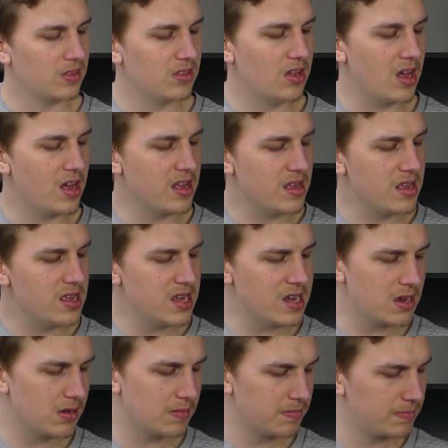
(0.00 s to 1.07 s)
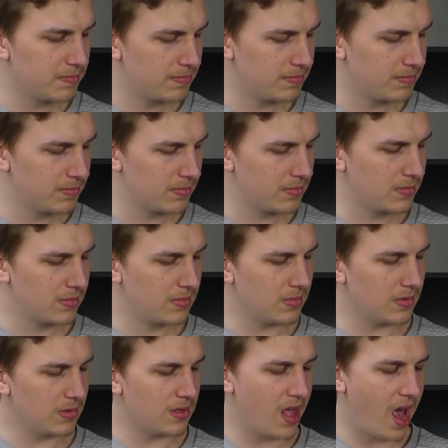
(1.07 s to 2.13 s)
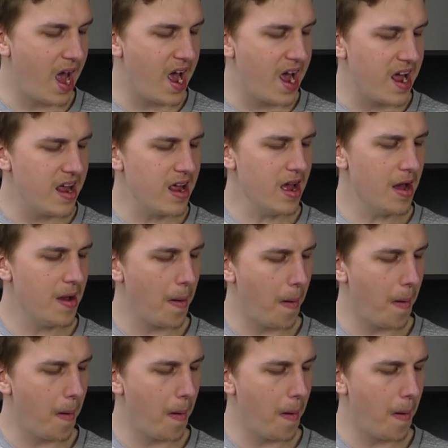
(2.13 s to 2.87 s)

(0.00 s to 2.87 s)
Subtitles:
The E, the A,